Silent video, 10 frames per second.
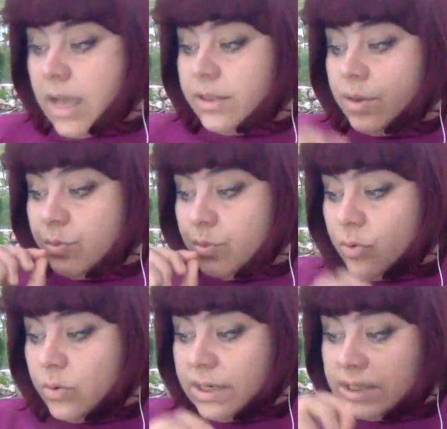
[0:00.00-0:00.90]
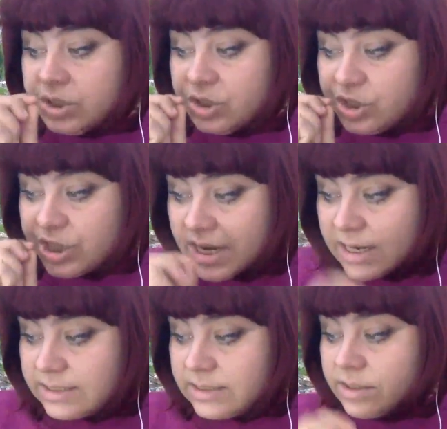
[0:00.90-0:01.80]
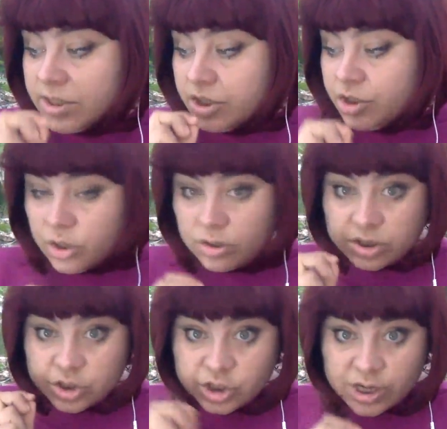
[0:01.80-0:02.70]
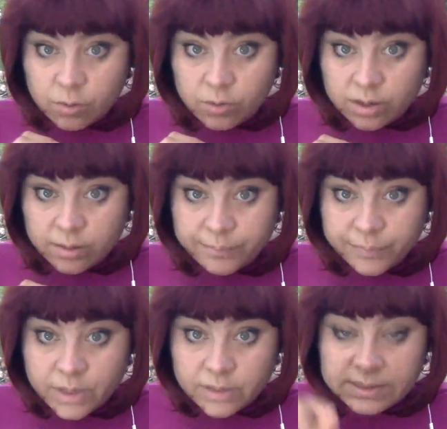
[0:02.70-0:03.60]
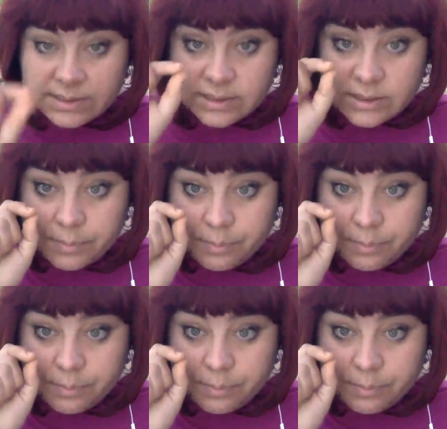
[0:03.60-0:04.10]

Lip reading: The moon is just conjoined Shaula. This is the